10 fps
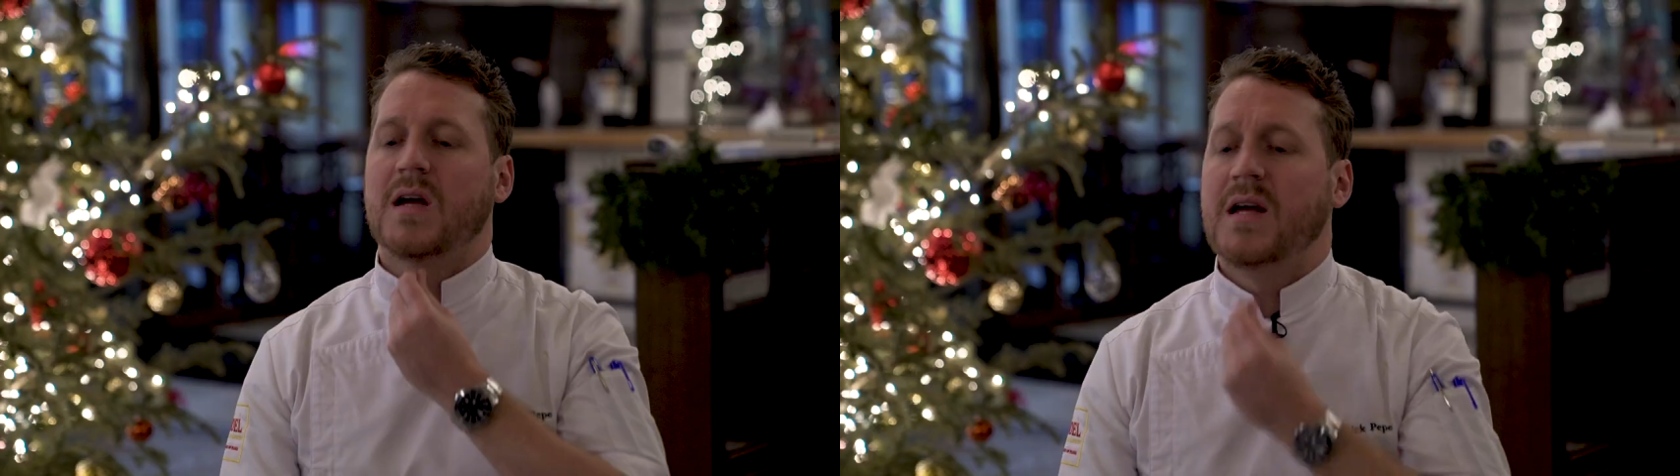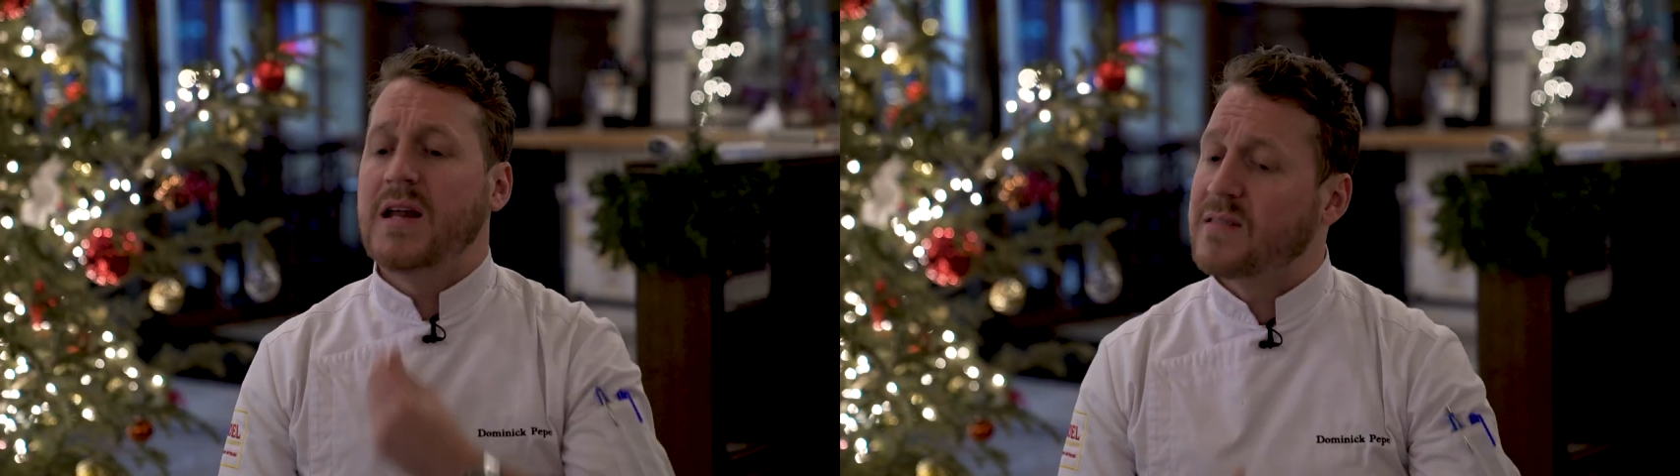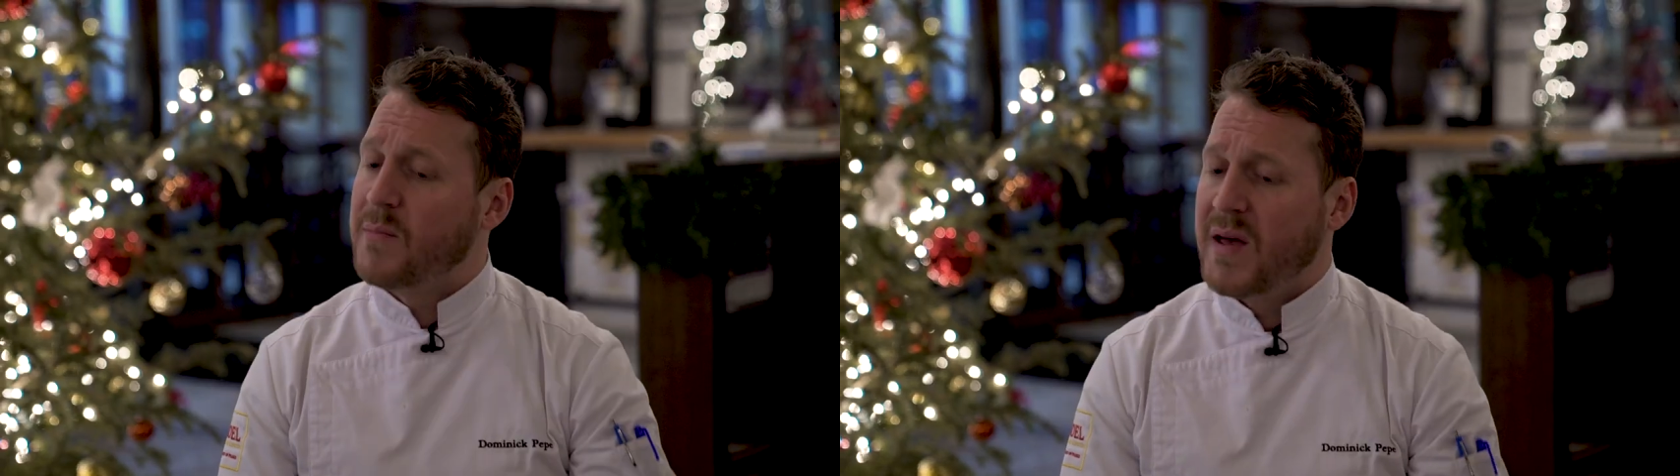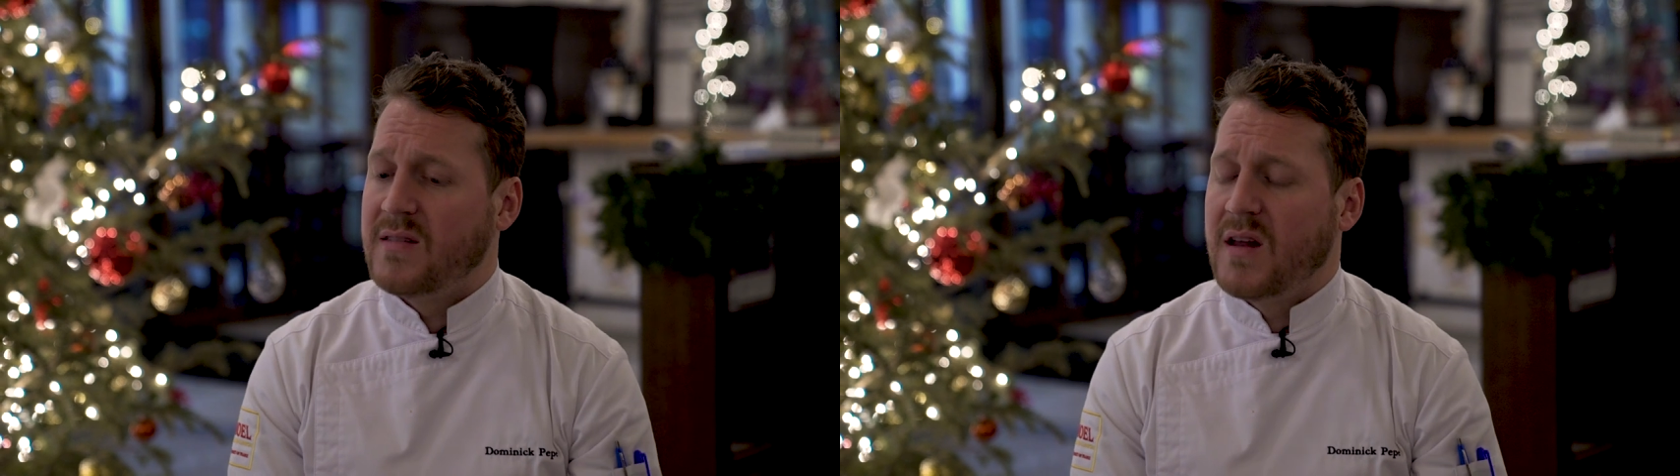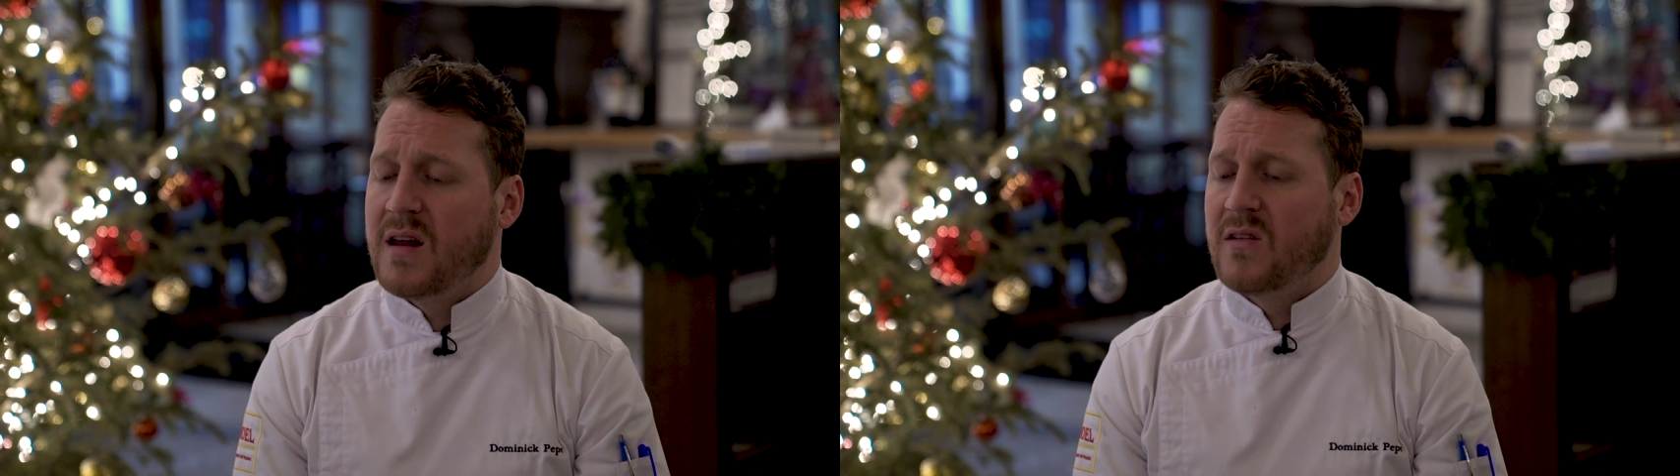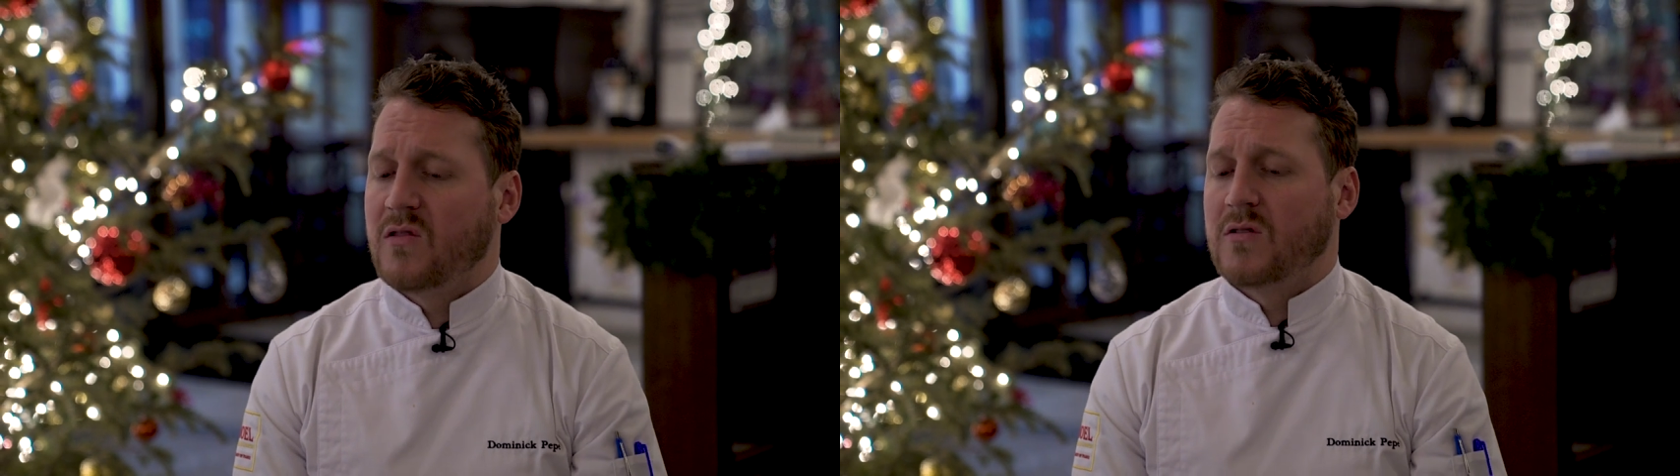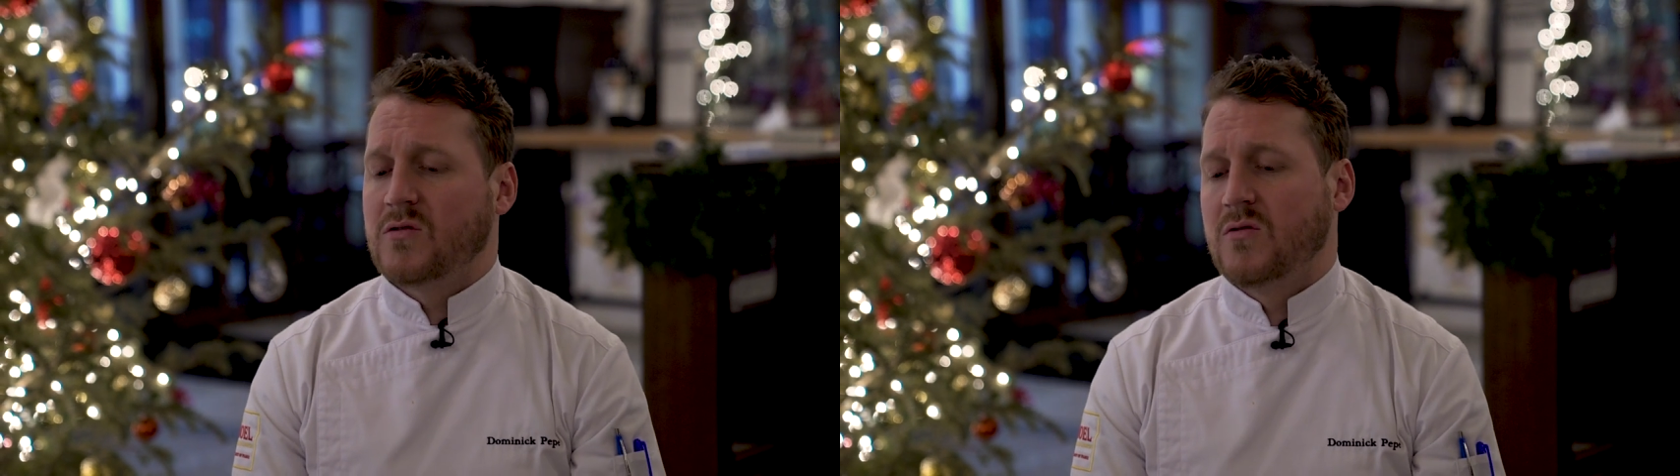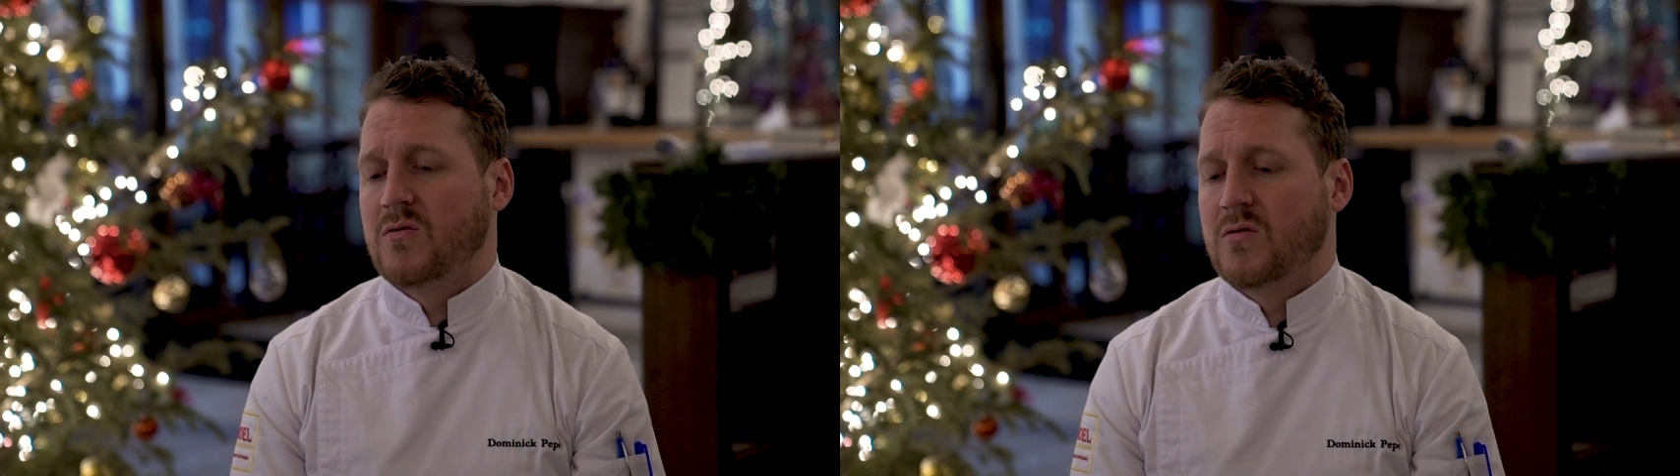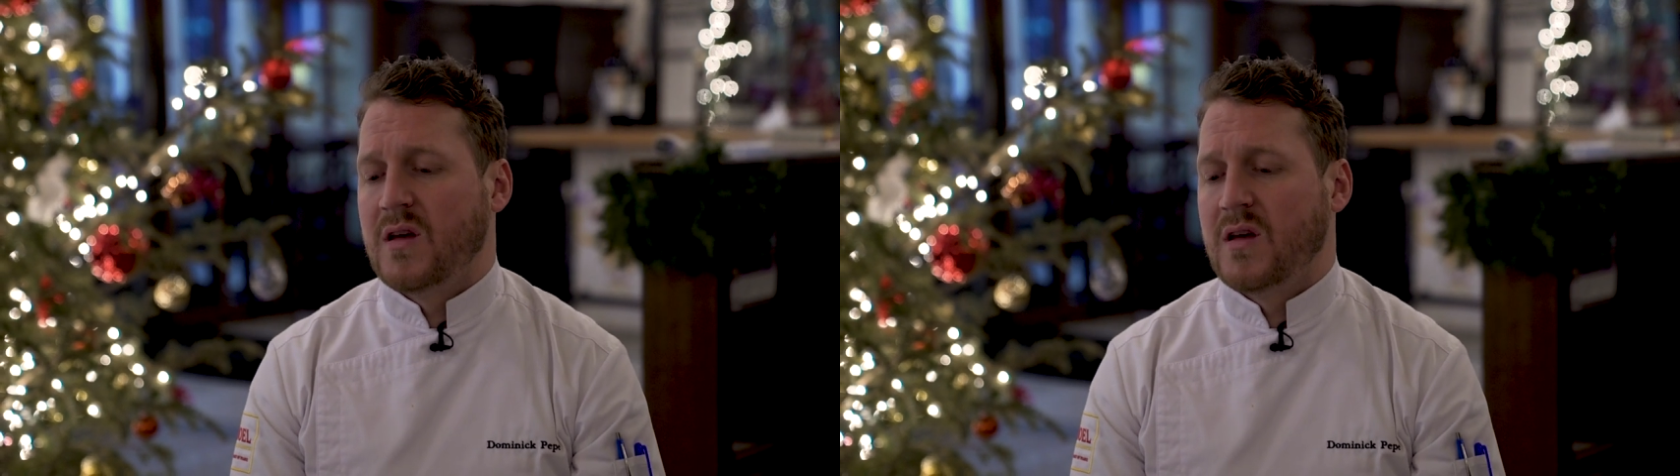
It is amazing, and it's also,